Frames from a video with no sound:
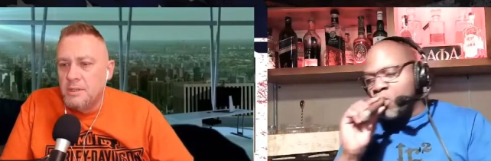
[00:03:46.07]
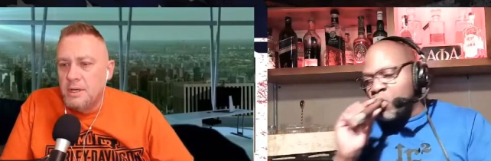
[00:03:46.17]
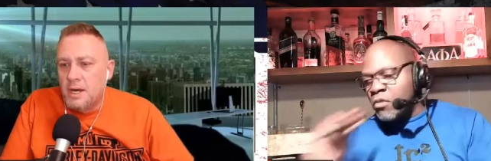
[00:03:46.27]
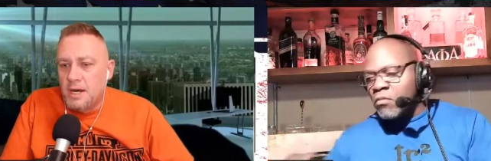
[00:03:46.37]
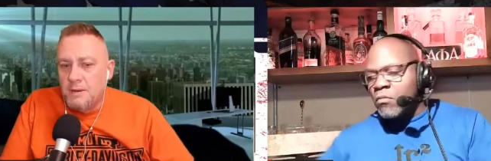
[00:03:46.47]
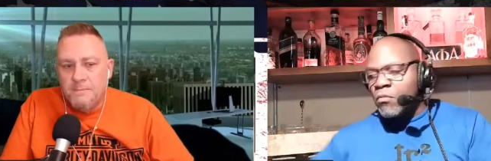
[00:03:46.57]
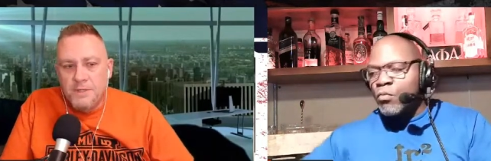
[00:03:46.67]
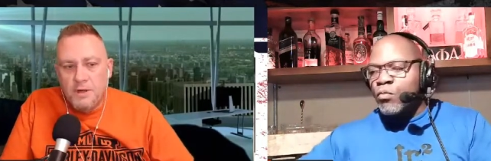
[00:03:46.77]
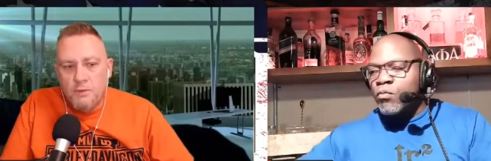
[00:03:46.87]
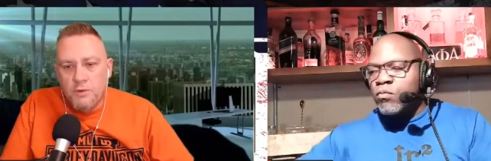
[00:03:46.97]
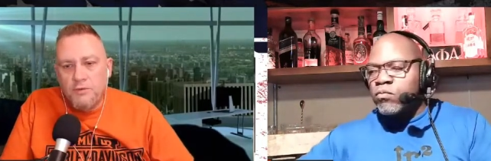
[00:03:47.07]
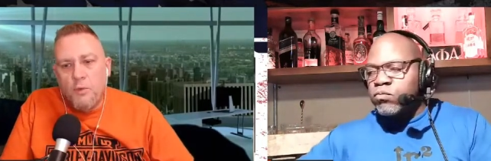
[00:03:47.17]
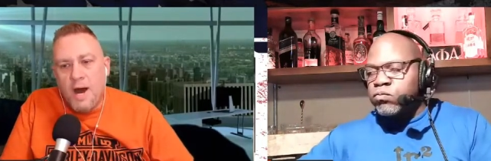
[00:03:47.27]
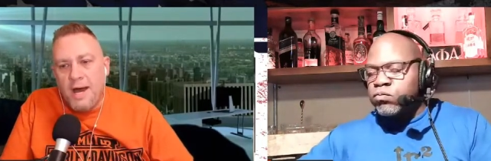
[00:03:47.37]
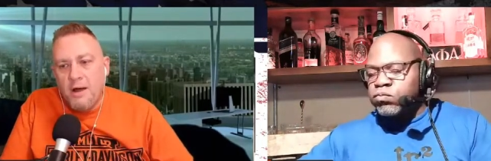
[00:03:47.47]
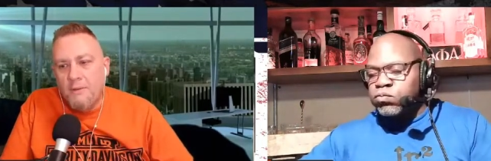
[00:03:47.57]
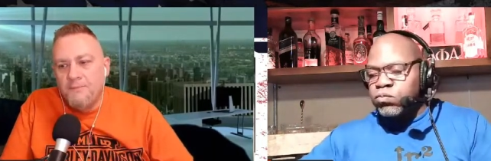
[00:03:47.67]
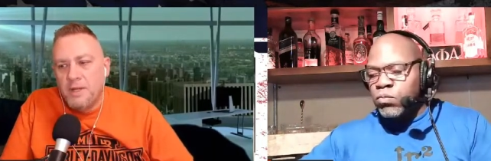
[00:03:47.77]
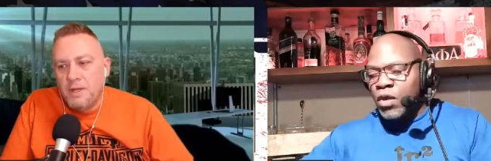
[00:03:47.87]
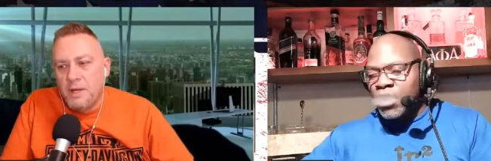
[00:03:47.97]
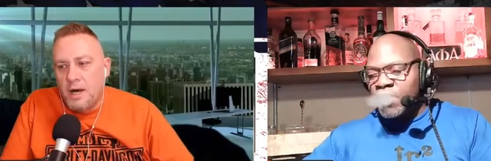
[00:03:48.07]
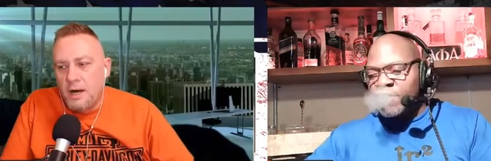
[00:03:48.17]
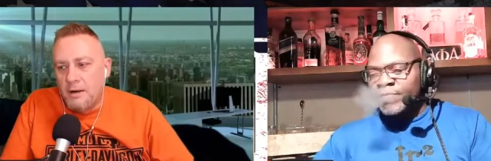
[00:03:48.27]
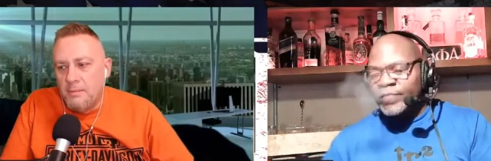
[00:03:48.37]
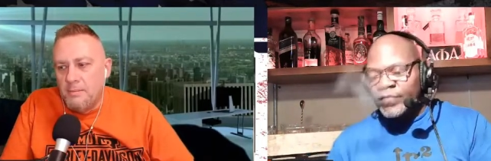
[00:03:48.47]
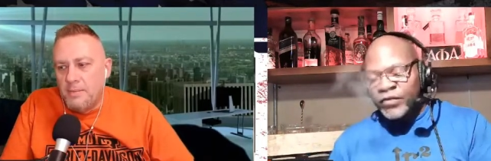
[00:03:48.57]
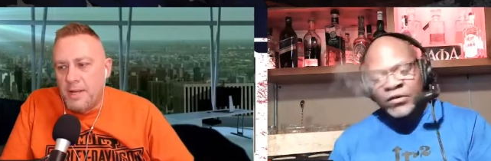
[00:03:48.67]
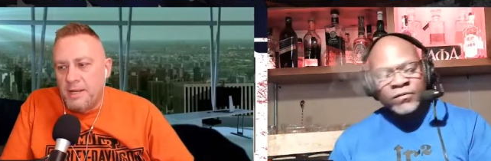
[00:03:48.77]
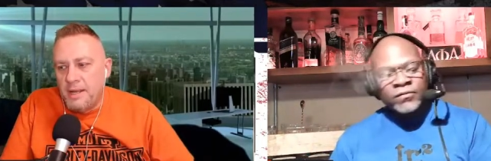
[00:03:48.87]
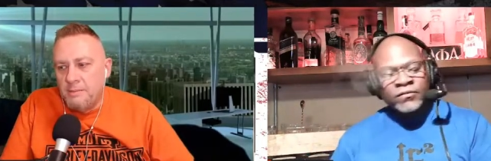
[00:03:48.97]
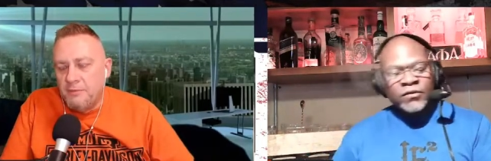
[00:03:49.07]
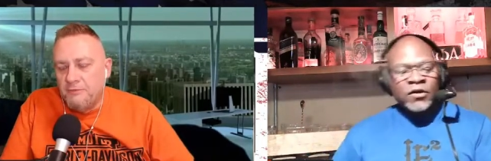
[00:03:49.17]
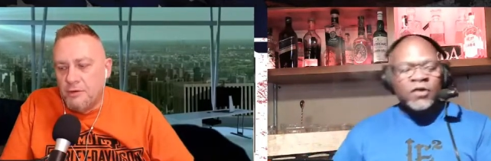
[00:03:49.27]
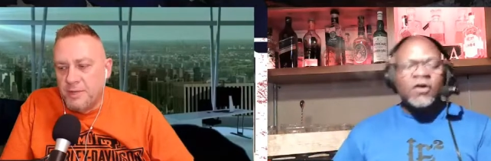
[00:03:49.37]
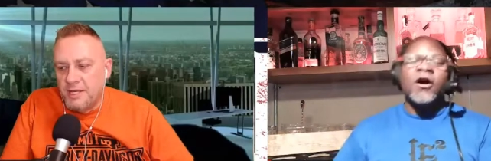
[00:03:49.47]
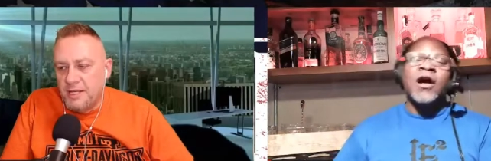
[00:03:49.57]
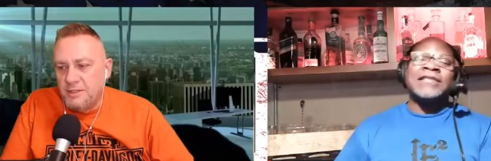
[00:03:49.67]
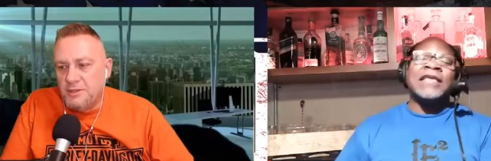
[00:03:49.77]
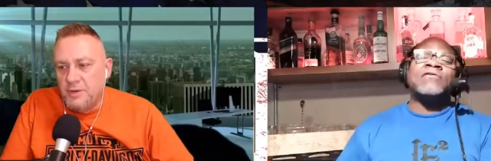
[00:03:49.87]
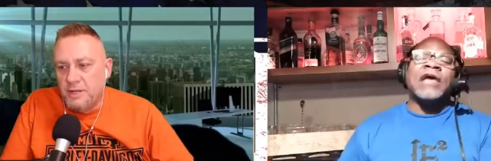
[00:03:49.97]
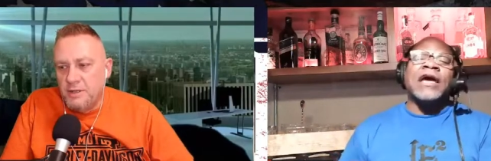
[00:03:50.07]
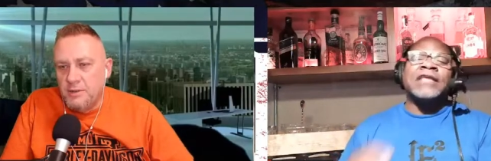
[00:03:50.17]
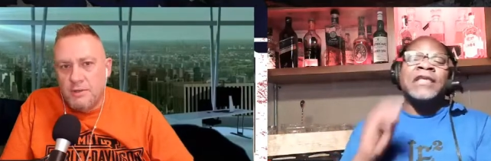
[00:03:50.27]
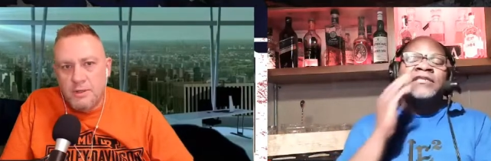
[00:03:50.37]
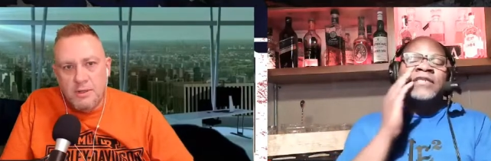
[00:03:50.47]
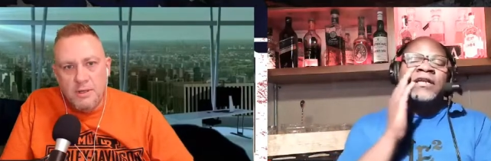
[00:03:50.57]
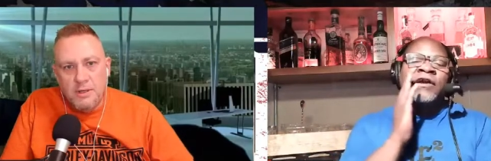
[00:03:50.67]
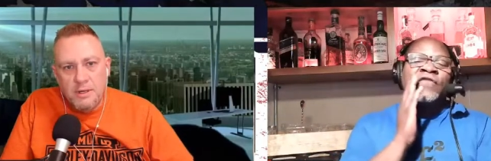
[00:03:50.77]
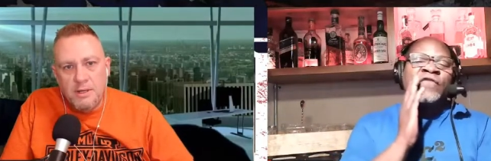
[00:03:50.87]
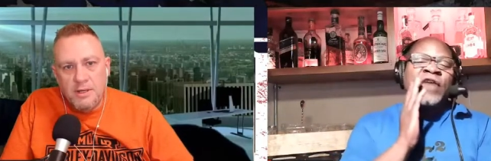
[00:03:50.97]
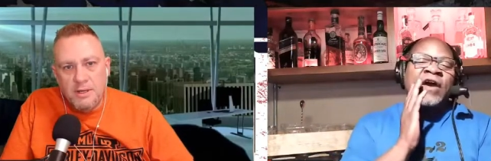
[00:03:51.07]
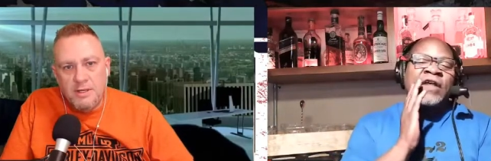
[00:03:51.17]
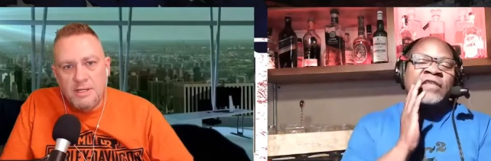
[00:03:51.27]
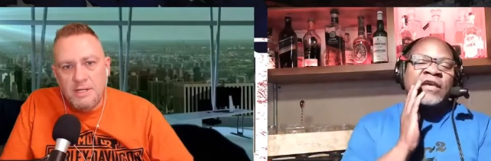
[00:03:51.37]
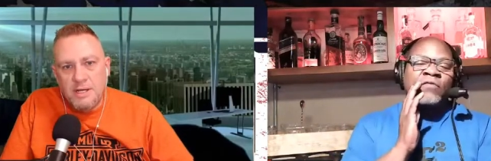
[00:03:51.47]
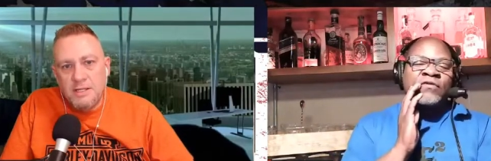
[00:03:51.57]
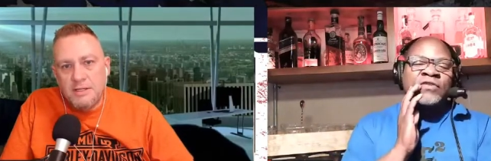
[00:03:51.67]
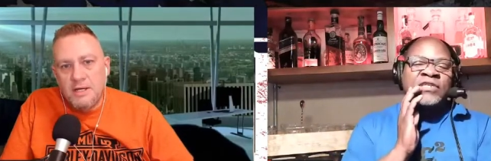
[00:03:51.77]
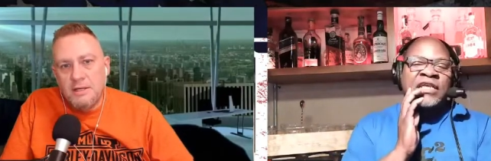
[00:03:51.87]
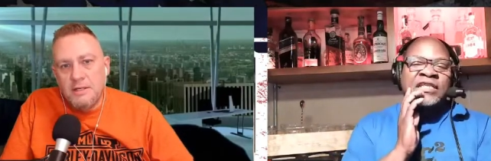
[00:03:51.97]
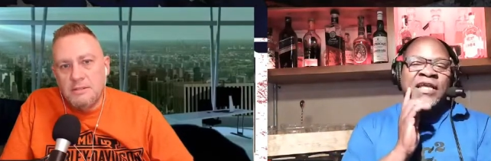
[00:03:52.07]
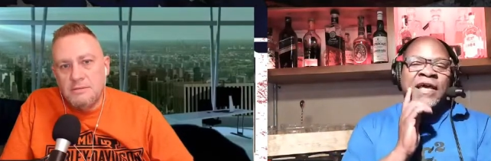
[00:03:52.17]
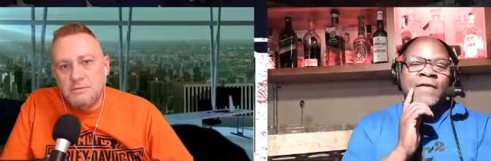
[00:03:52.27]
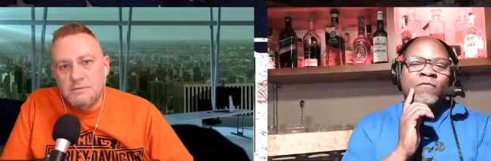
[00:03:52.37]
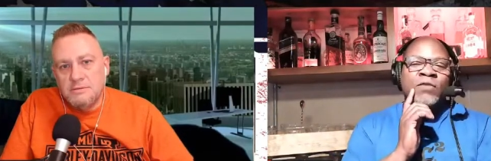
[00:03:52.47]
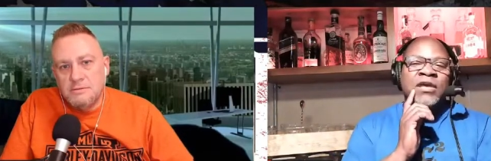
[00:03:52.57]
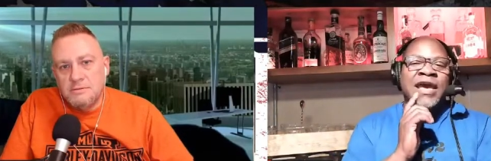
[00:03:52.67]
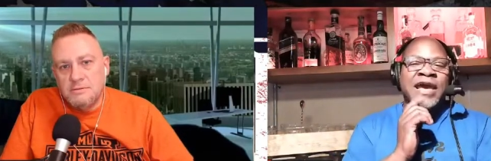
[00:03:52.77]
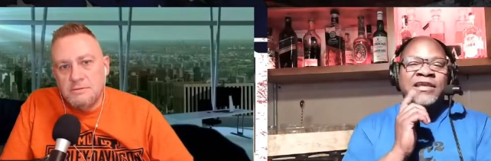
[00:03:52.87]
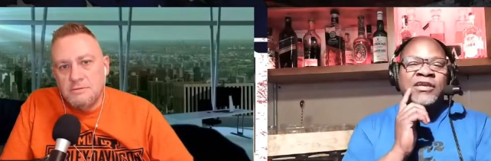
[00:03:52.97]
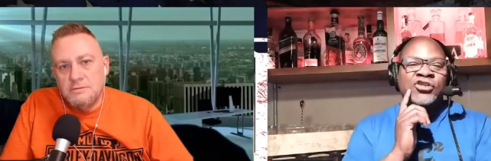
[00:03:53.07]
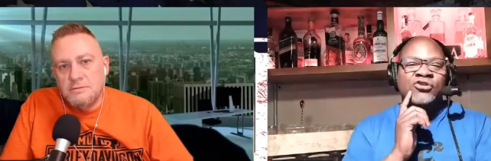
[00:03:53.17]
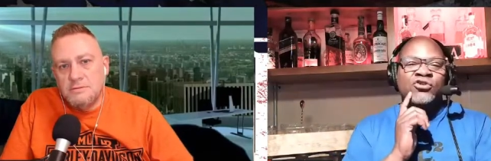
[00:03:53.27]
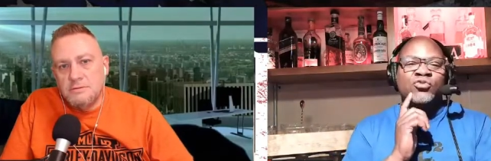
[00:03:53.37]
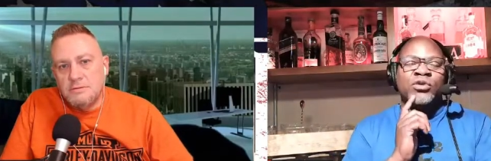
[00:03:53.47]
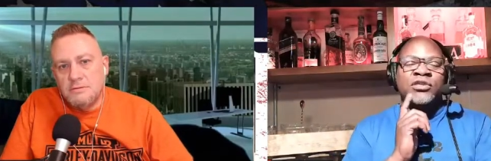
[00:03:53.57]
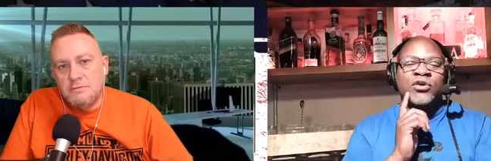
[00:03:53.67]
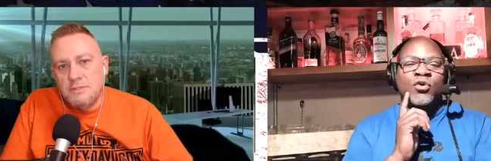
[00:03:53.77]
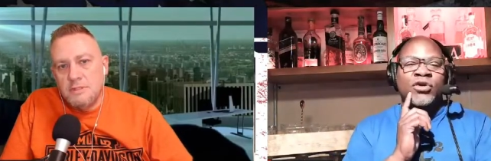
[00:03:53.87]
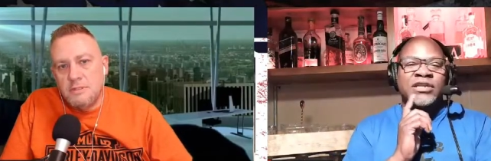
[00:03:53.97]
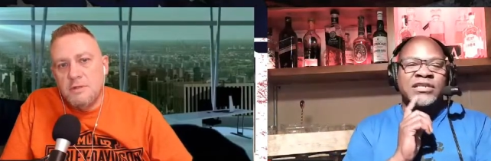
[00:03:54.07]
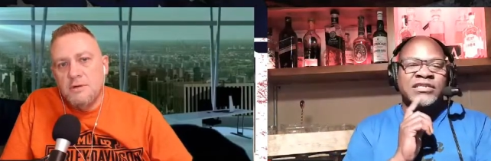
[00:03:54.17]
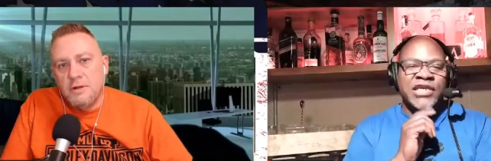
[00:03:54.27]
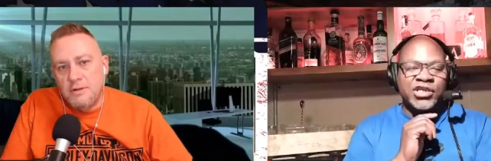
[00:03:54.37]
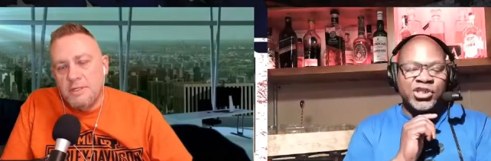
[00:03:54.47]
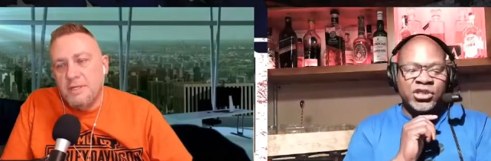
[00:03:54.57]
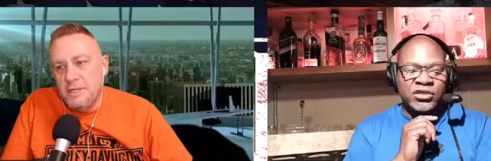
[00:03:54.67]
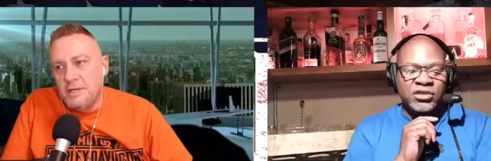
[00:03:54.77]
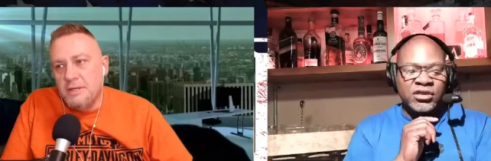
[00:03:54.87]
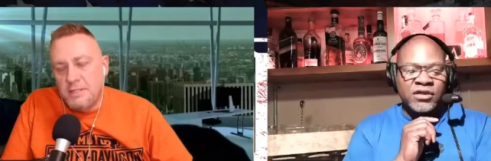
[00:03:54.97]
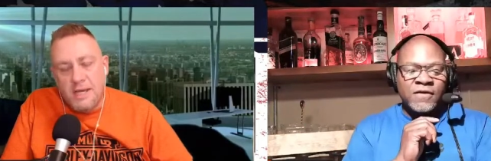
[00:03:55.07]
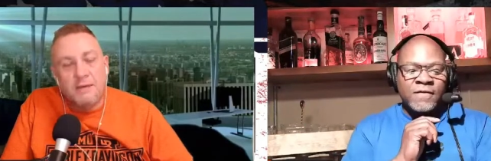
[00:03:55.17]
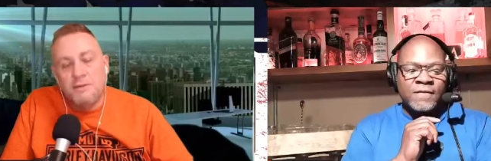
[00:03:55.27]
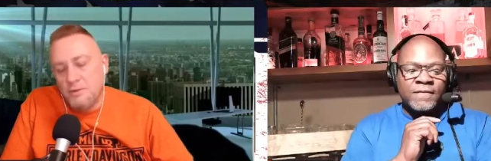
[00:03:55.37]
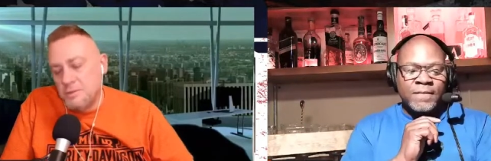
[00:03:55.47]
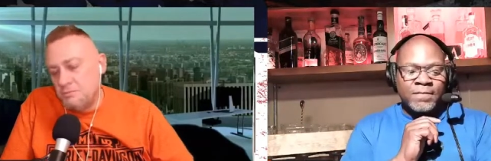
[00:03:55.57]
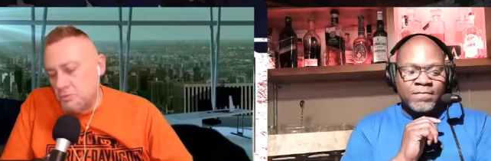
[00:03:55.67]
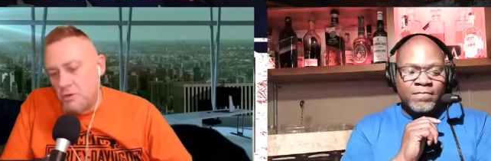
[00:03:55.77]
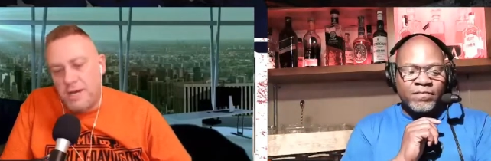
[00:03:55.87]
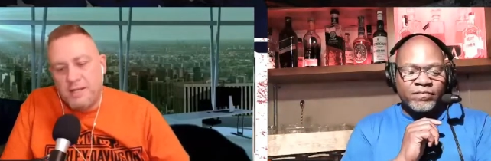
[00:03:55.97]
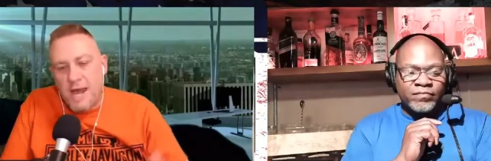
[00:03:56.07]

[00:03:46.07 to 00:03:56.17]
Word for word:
Speaker 1: uh, you know worthwhile. Um, and and before we get I into it, I
Speaker 2: think to clarify, I think we've the, said that we had issues with the organization.
Speaker 1: Yeah, you're go ahead.